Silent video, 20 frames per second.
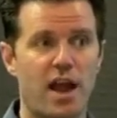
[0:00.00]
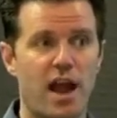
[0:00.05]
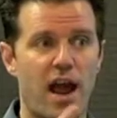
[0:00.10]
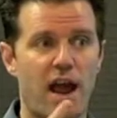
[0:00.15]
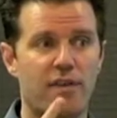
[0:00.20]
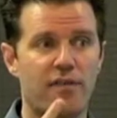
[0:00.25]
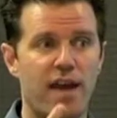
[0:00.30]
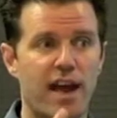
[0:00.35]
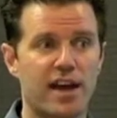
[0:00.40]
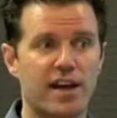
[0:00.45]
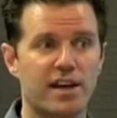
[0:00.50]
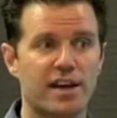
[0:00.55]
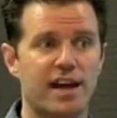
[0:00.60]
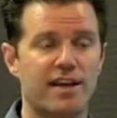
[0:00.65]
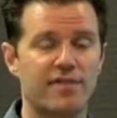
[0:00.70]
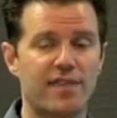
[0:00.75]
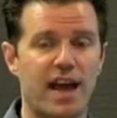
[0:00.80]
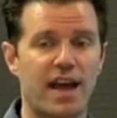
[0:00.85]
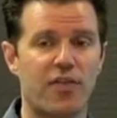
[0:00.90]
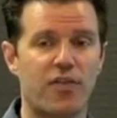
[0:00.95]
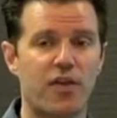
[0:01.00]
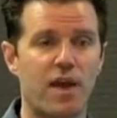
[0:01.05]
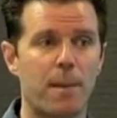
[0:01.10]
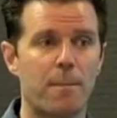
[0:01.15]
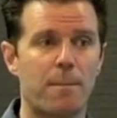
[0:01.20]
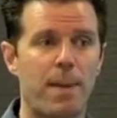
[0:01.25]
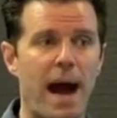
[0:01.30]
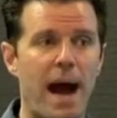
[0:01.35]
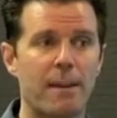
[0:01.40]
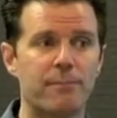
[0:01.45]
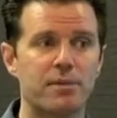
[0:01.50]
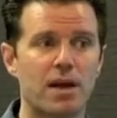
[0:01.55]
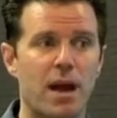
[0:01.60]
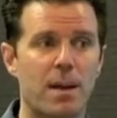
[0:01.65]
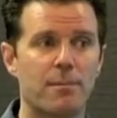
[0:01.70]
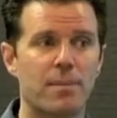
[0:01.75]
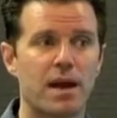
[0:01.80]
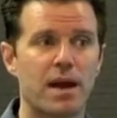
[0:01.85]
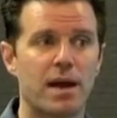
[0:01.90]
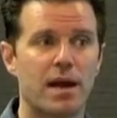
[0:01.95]
and they could get that thing popped
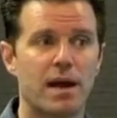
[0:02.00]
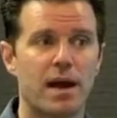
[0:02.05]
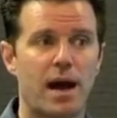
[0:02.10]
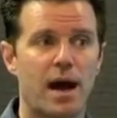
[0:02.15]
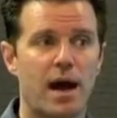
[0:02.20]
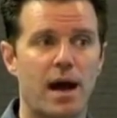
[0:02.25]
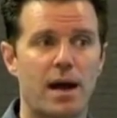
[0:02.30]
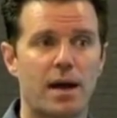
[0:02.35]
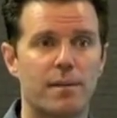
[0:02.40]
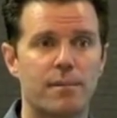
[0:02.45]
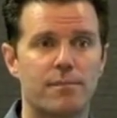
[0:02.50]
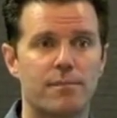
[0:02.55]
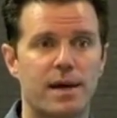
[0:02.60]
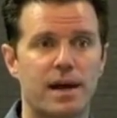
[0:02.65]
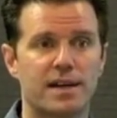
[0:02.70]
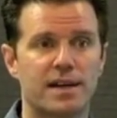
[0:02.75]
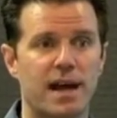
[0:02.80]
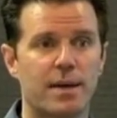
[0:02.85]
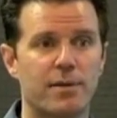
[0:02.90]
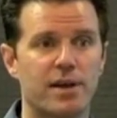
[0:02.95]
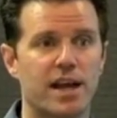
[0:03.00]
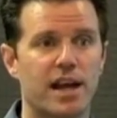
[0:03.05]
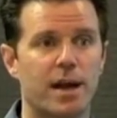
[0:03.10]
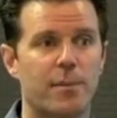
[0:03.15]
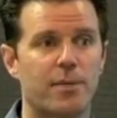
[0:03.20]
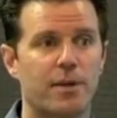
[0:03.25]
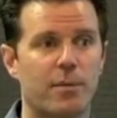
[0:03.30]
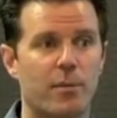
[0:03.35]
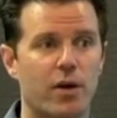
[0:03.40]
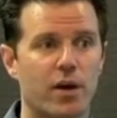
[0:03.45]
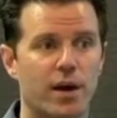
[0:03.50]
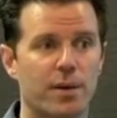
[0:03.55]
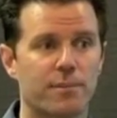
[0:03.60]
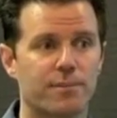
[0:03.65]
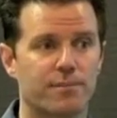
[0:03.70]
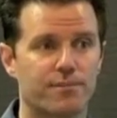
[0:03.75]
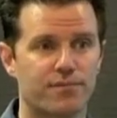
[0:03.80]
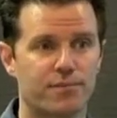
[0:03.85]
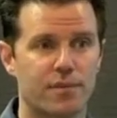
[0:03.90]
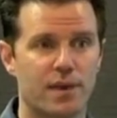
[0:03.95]
up uh, by the time you get up in the morning.
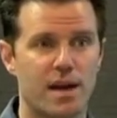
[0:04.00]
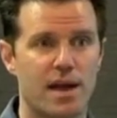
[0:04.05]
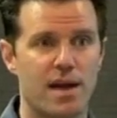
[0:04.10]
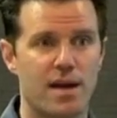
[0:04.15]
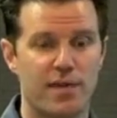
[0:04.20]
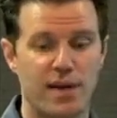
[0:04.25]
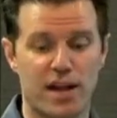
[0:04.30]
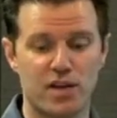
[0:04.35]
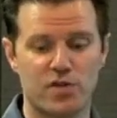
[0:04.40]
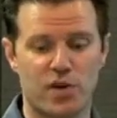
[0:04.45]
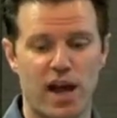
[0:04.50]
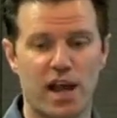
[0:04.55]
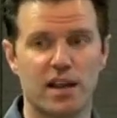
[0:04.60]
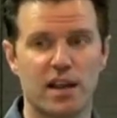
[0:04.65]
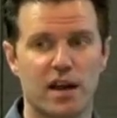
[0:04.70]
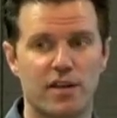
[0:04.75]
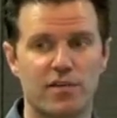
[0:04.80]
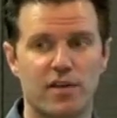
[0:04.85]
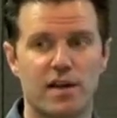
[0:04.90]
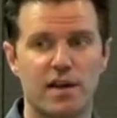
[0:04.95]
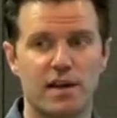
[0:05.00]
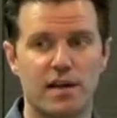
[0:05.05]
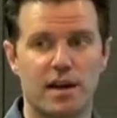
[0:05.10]
That's what I love.